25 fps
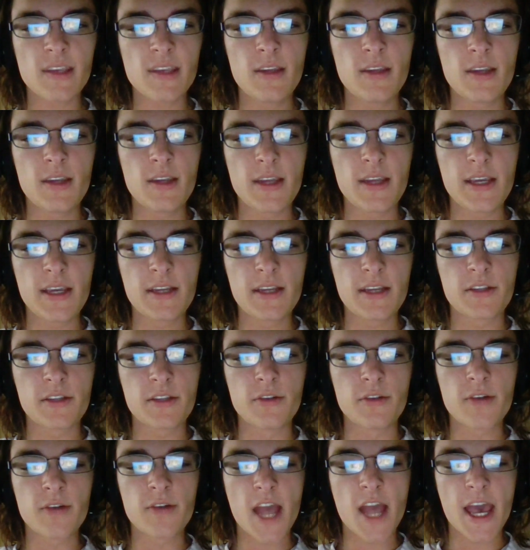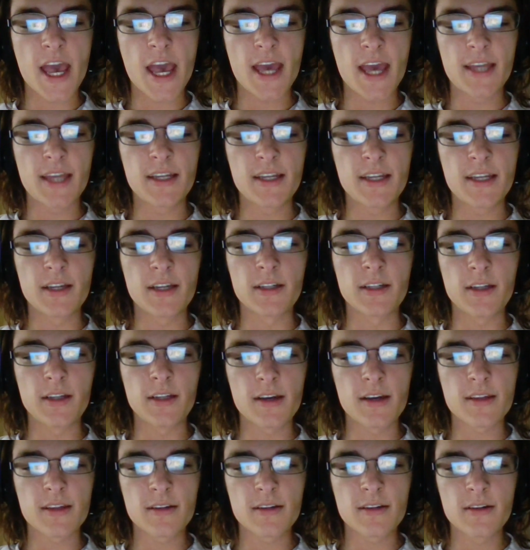need to add
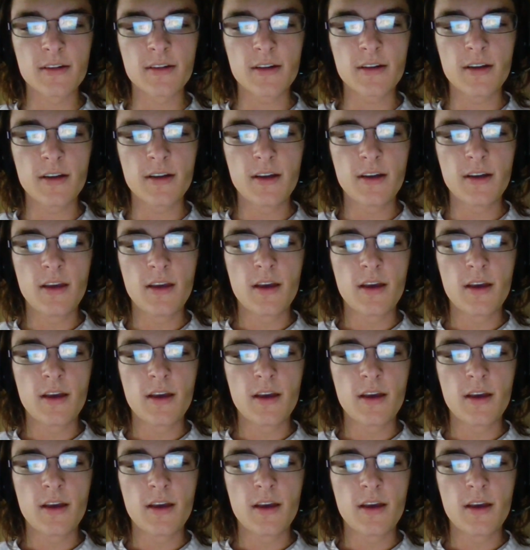another